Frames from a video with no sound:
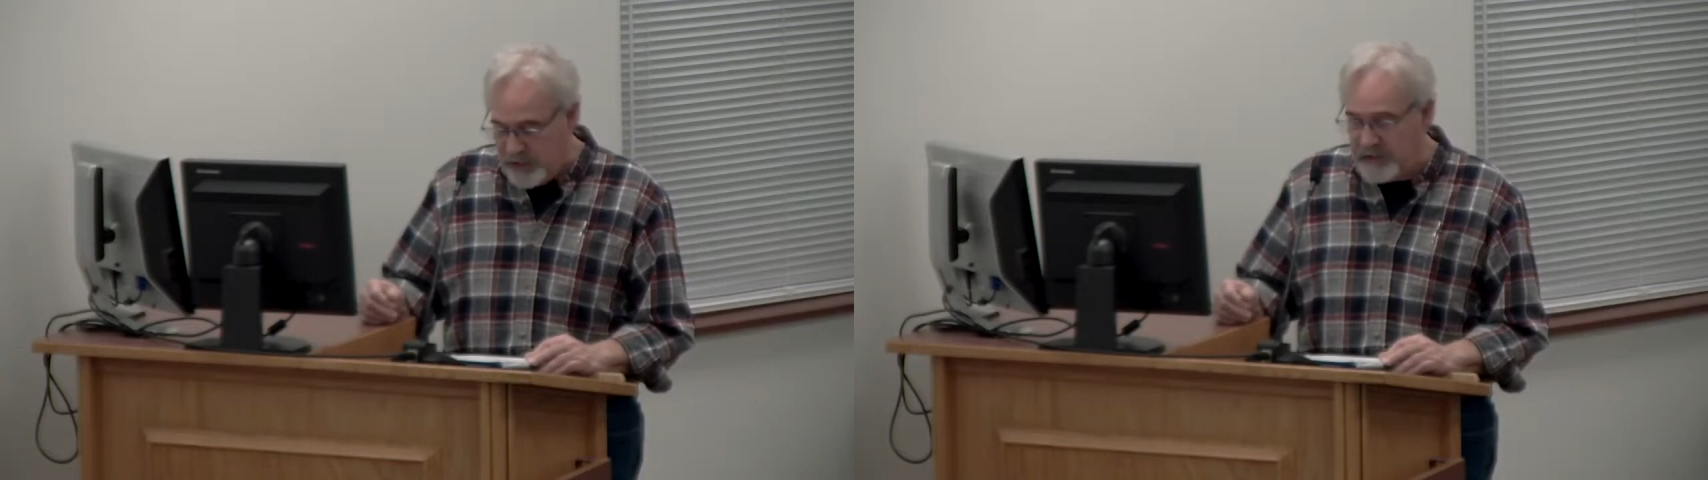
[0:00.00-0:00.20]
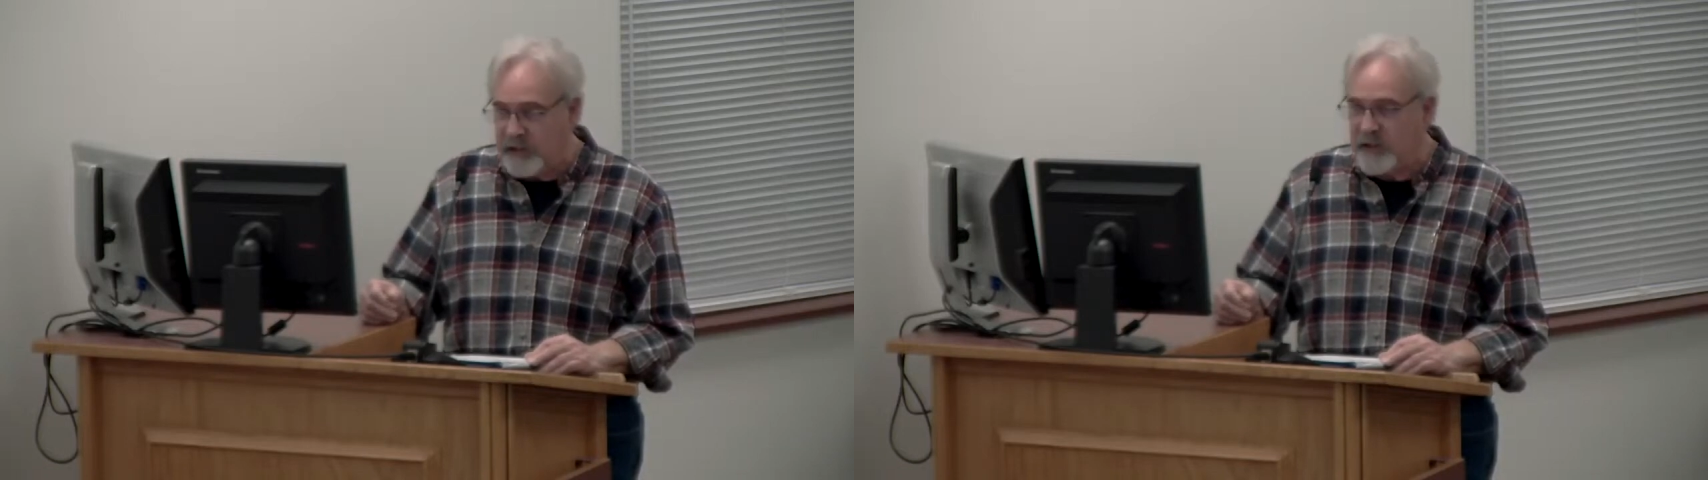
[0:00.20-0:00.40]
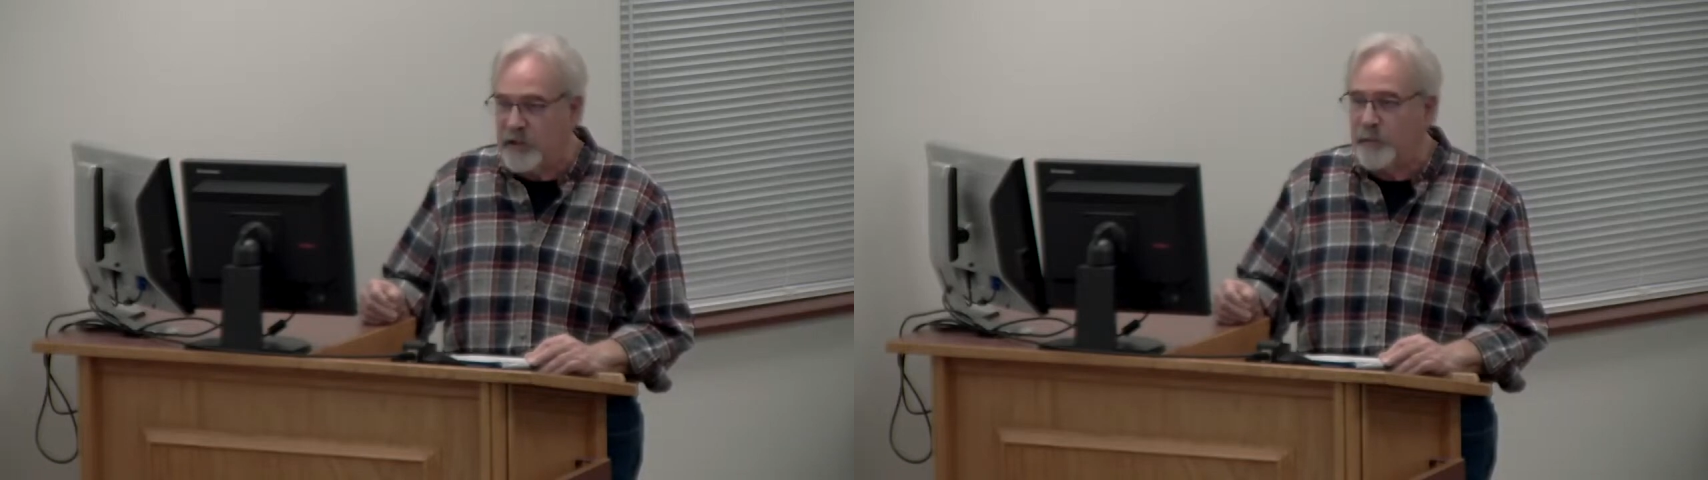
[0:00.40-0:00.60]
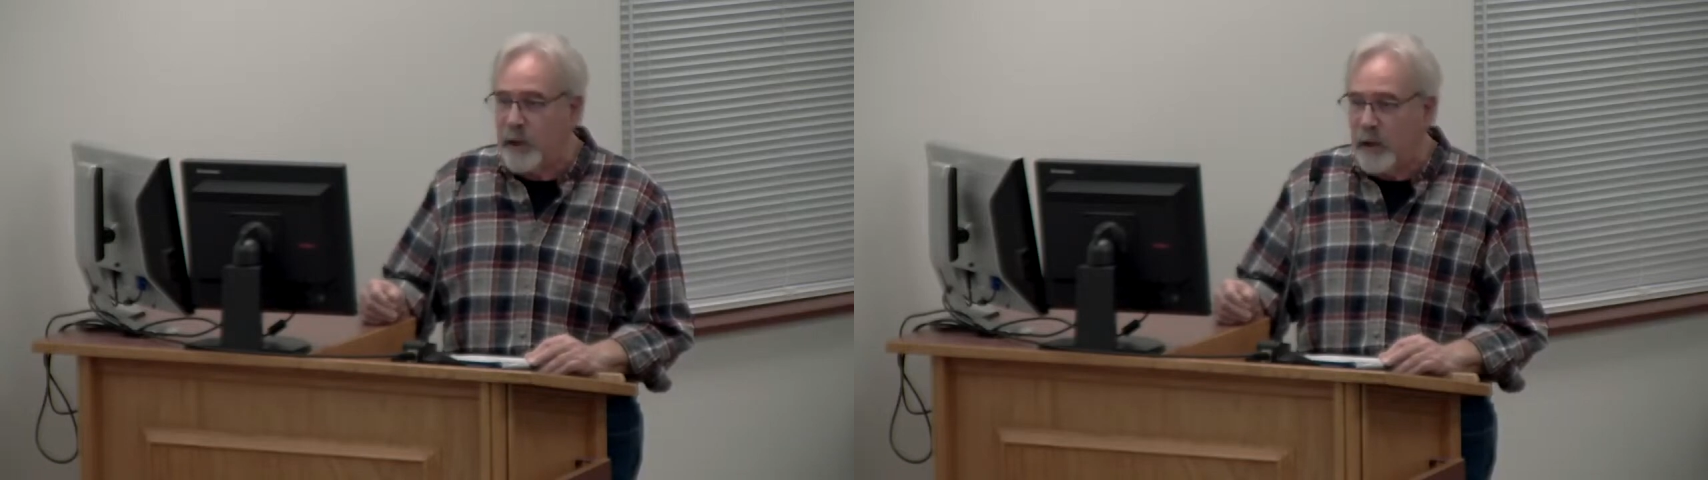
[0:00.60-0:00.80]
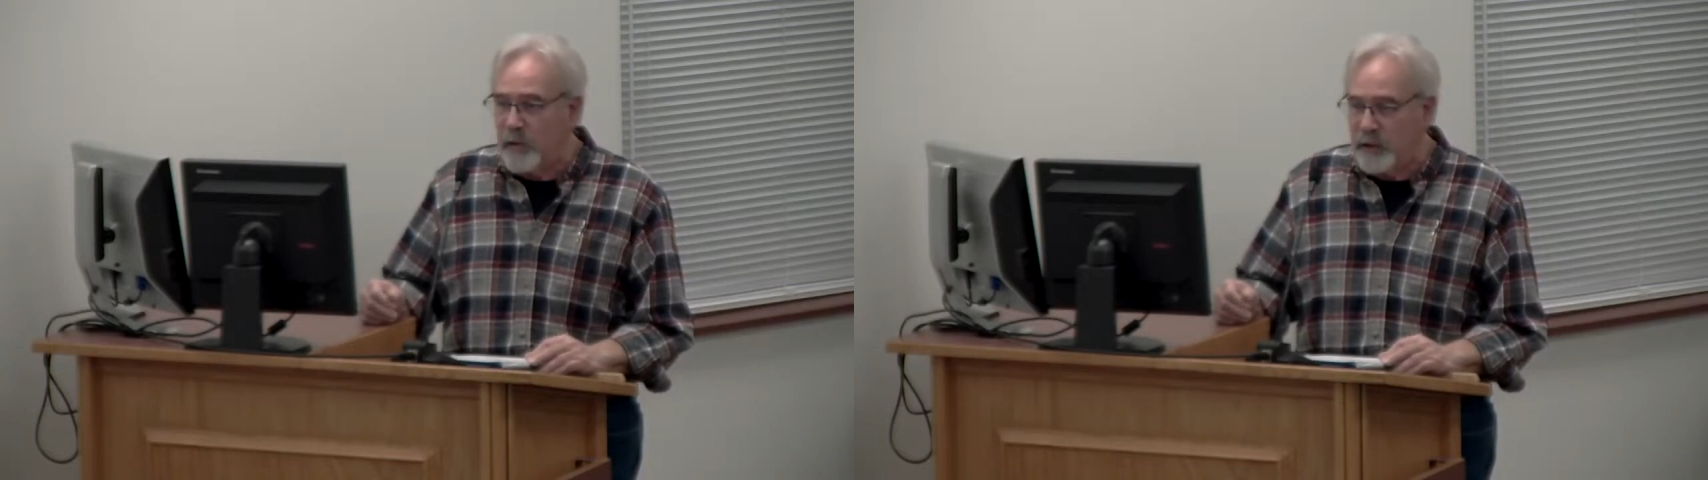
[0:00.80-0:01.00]
has
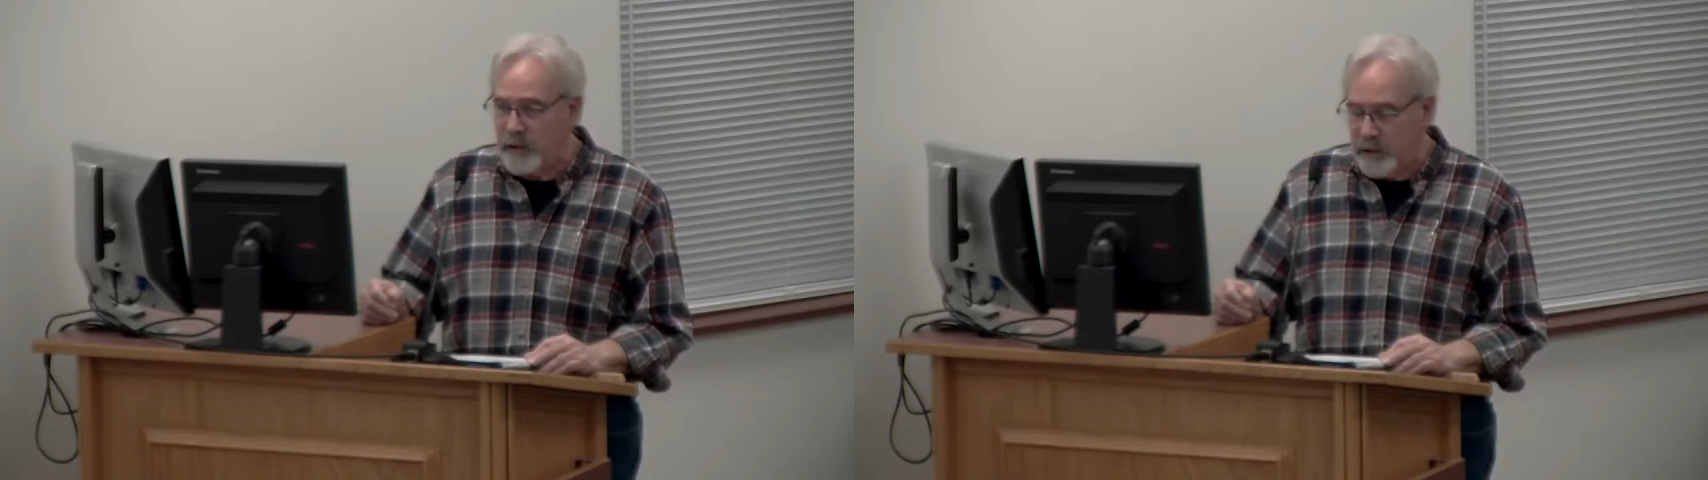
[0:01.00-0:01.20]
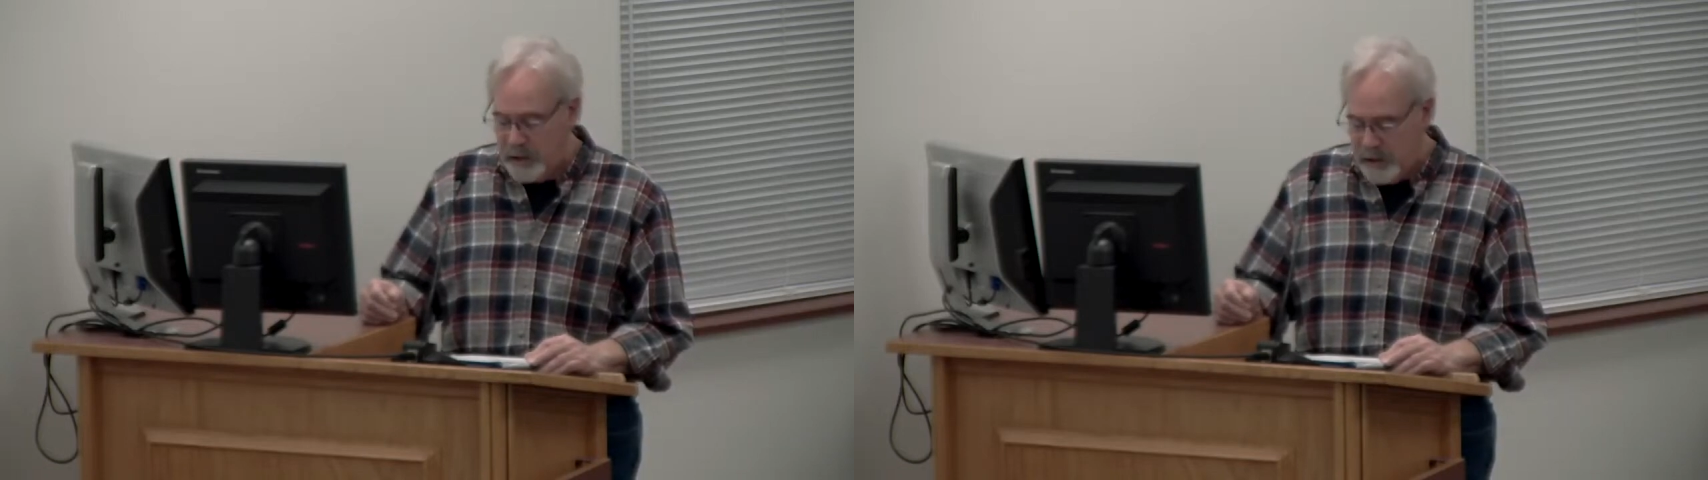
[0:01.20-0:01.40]
exploded